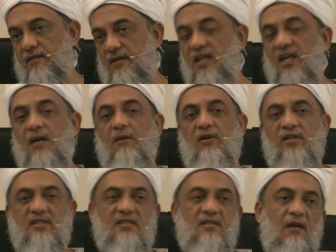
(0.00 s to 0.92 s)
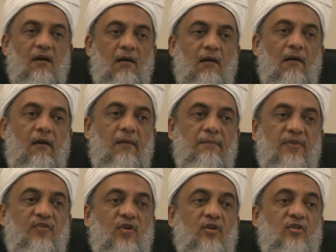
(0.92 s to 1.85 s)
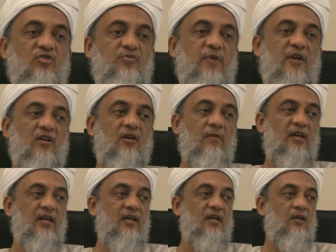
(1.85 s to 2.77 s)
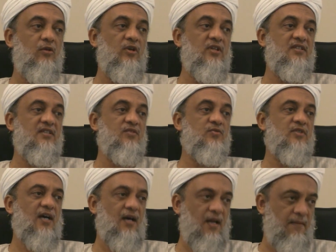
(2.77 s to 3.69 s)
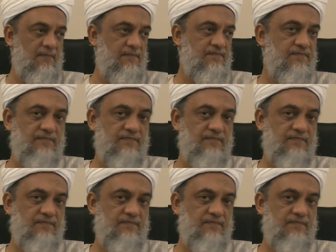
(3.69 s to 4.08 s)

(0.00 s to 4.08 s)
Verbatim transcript: Think about this. Before you spend your money in doing things which are haram.